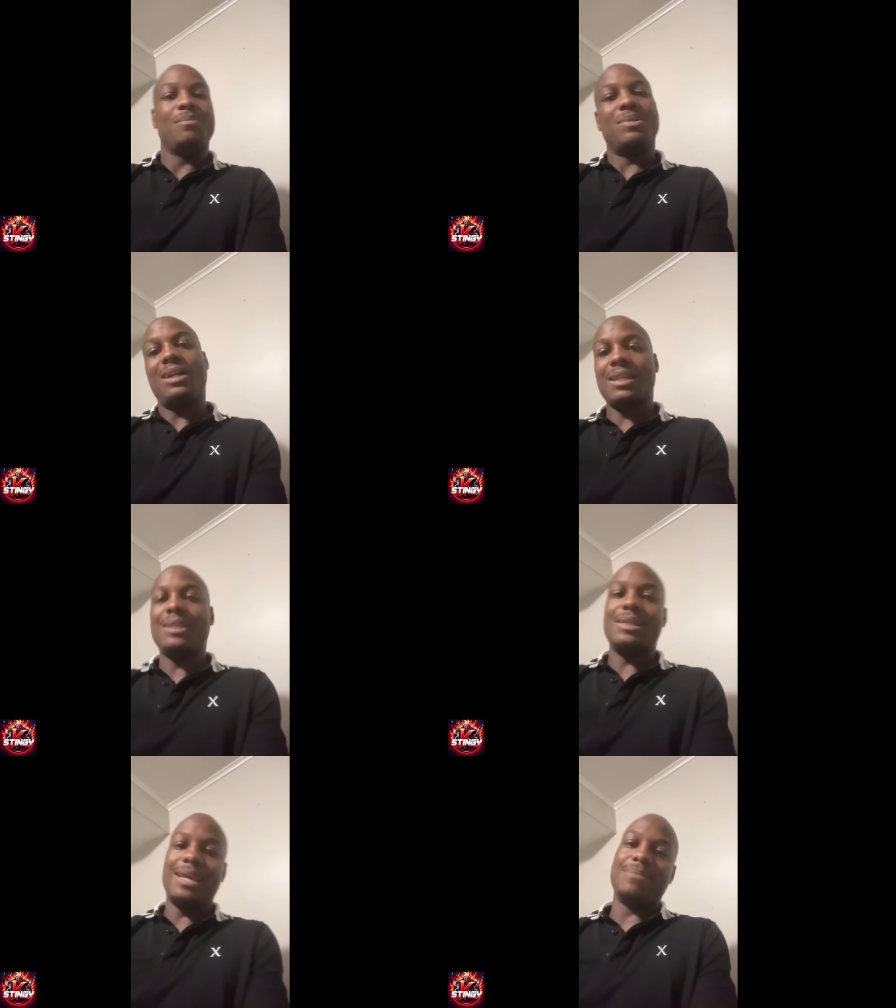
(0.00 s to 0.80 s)
But other
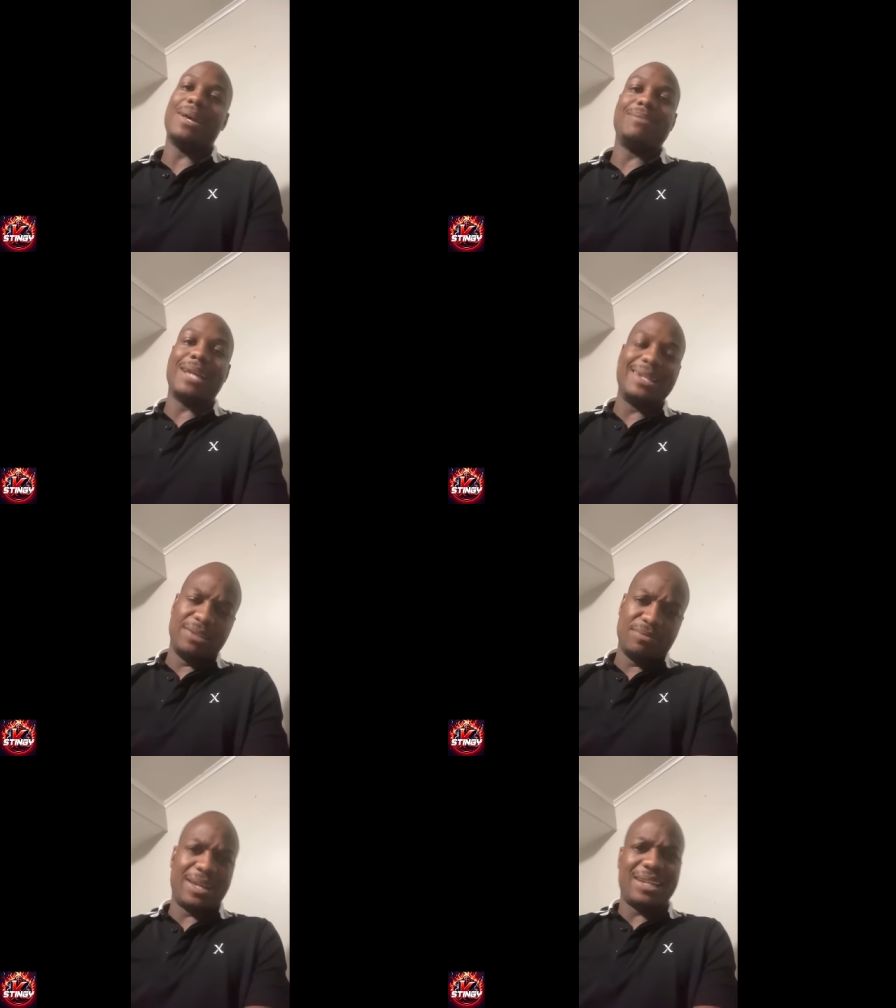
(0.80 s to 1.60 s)
than that, man, I'm not
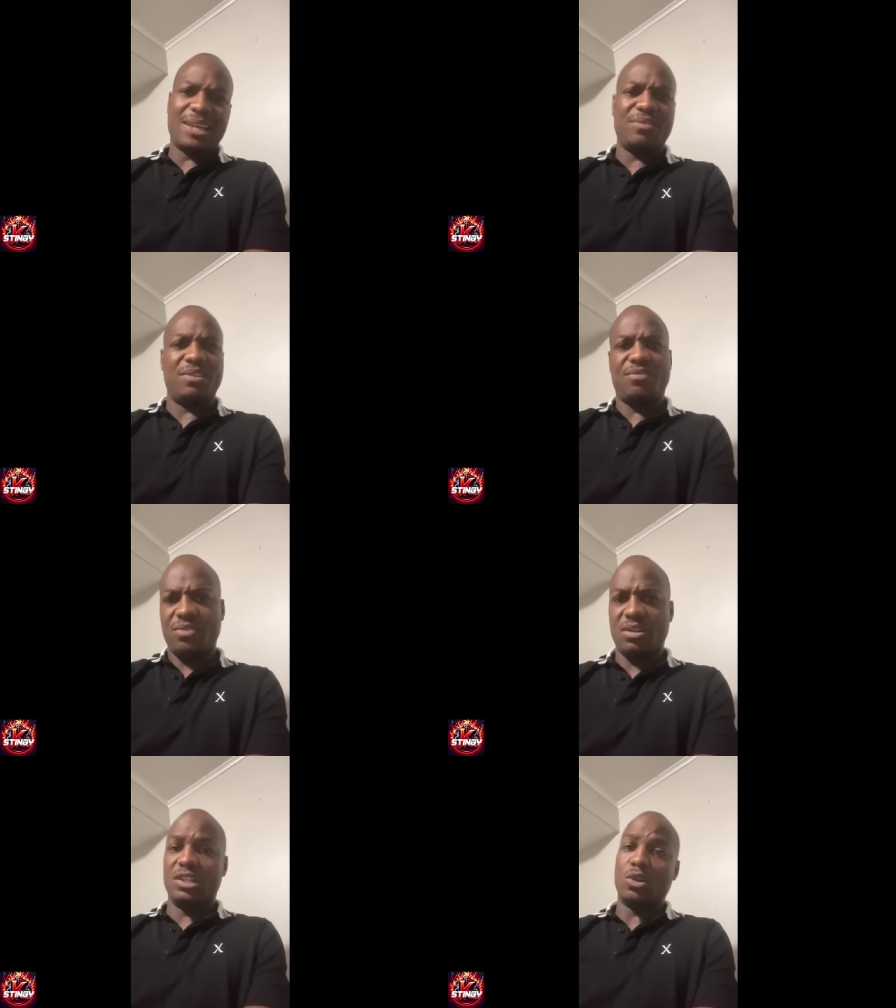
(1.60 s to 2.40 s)
living my life in
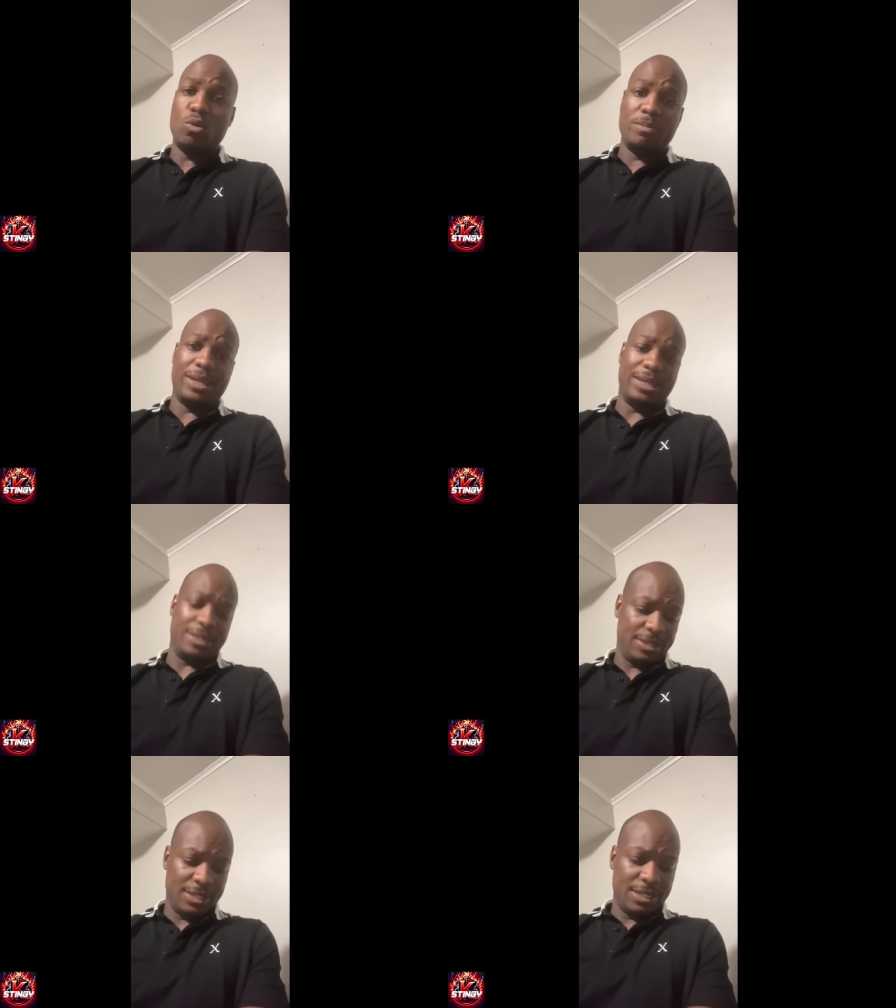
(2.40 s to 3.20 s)
fear. No man.